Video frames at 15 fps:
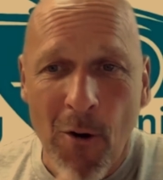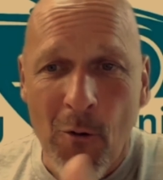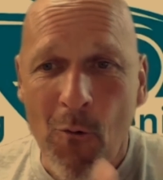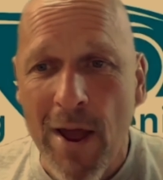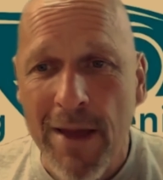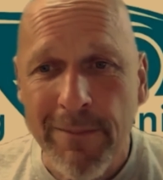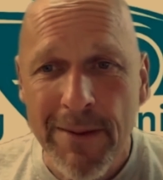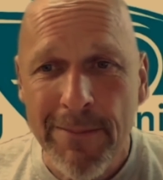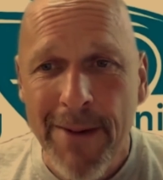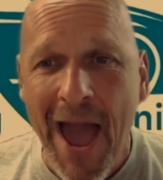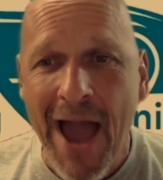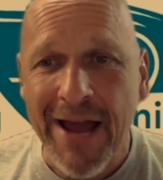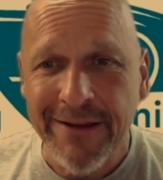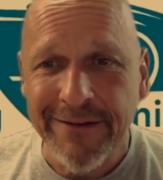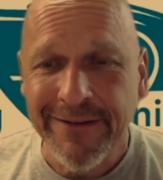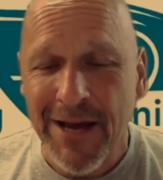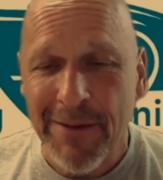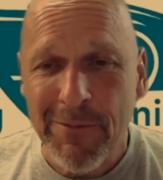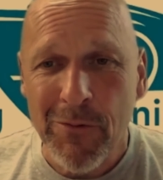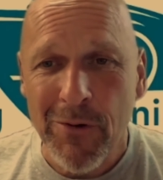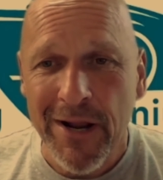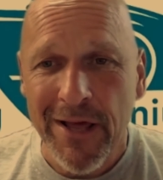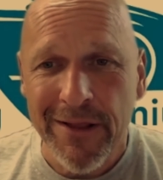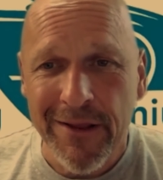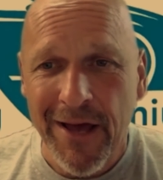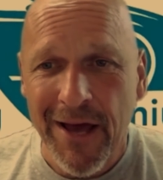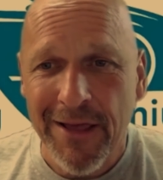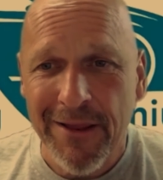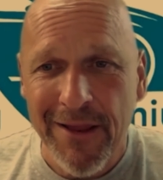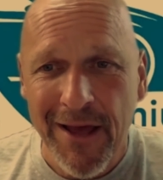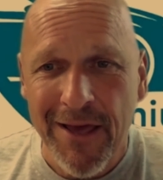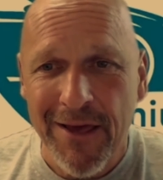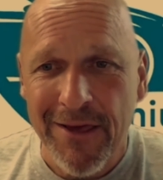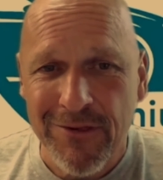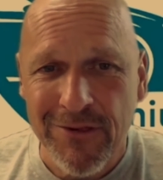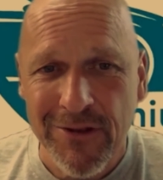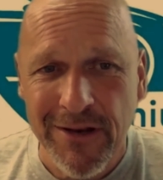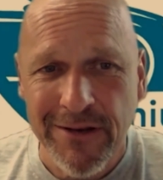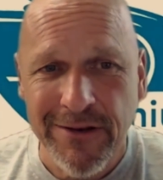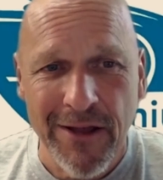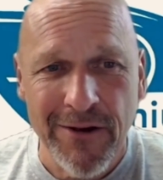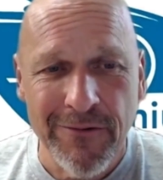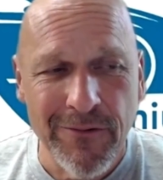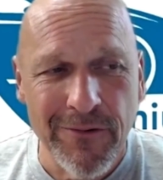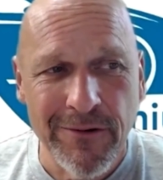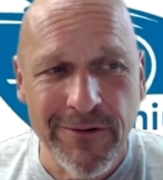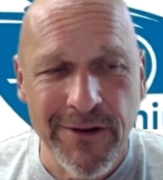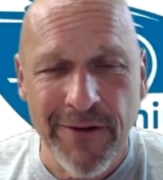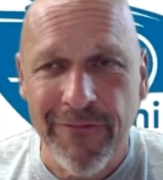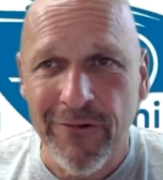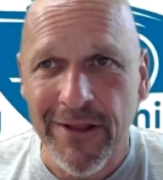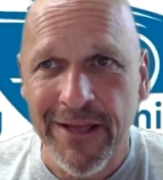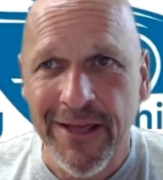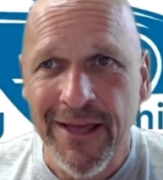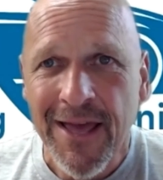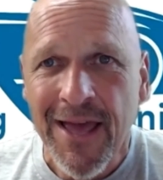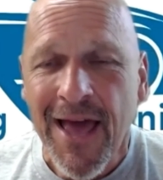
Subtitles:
write me back and tell me what I should have done differently.